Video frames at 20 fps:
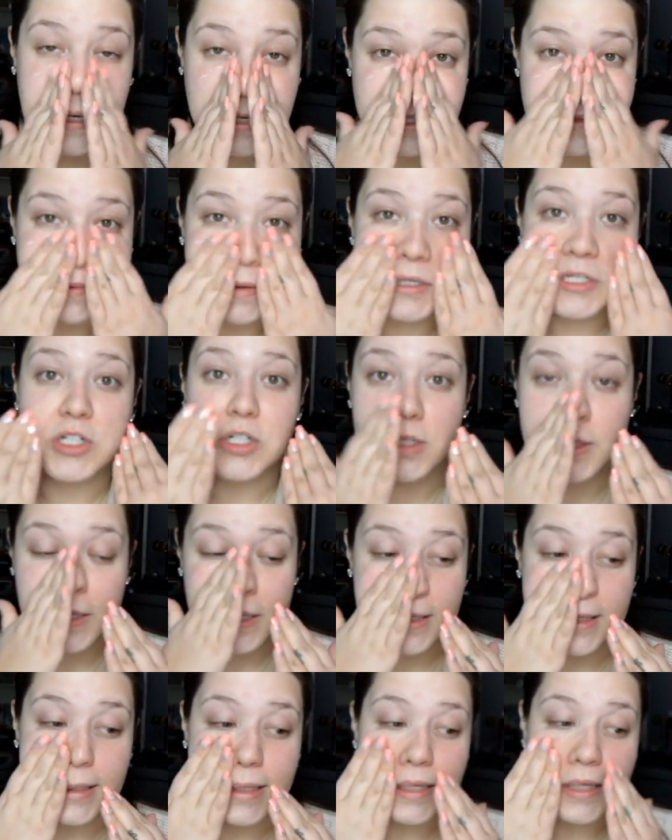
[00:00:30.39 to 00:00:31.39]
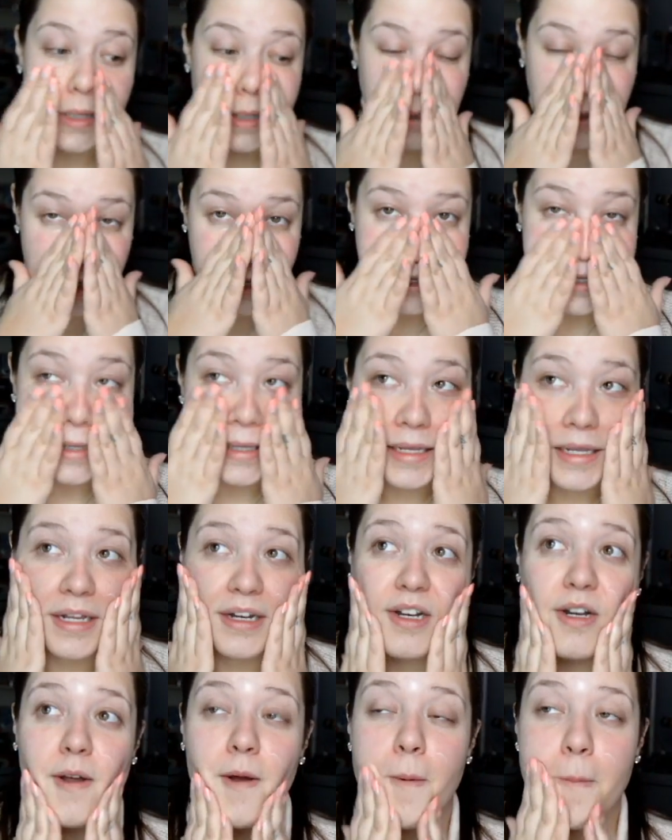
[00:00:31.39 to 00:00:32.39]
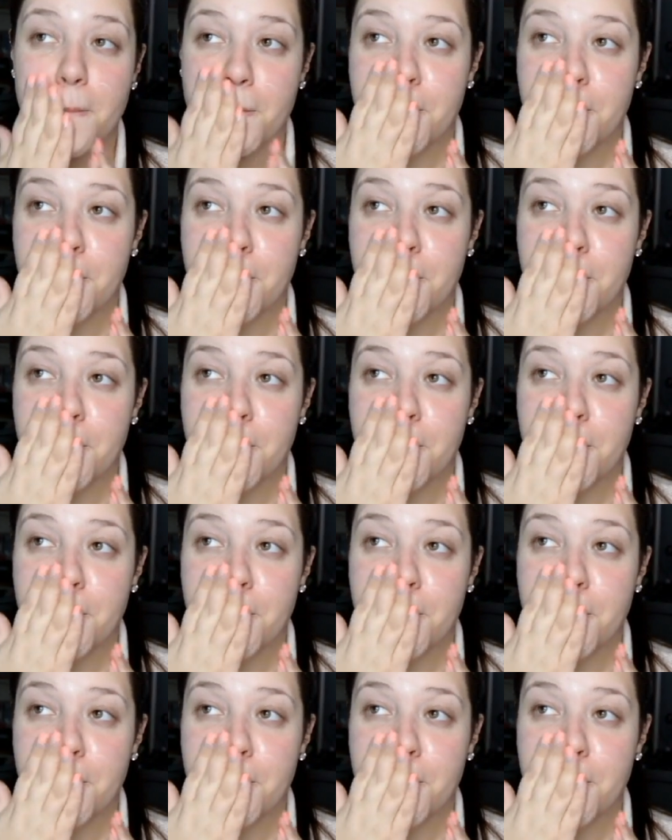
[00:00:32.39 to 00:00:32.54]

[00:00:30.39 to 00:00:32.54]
especially in